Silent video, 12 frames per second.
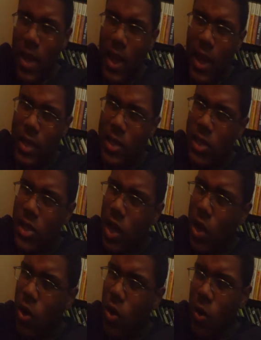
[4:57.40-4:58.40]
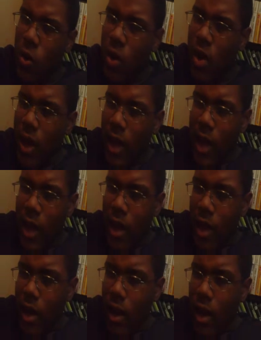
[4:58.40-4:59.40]
began to show
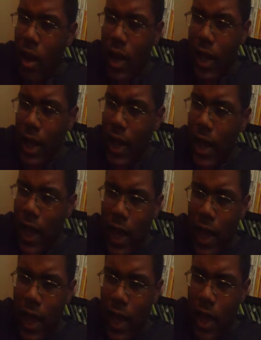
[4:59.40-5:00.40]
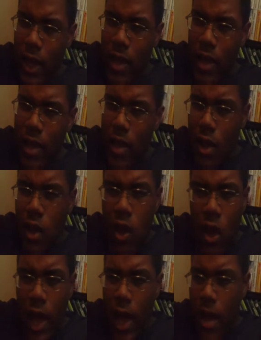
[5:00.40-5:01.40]
EA
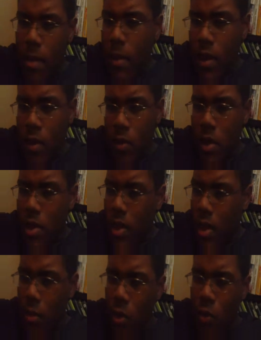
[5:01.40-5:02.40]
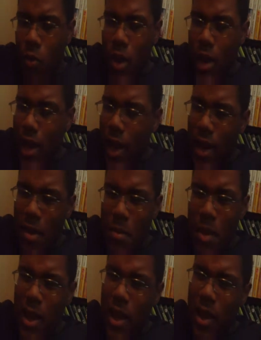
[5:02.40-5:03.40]
collabing with them or whatnot.
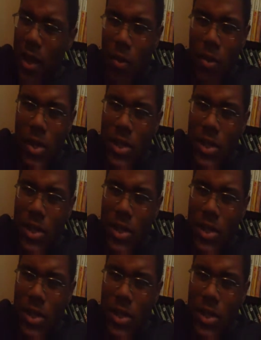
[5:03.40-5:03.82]
I'm all like,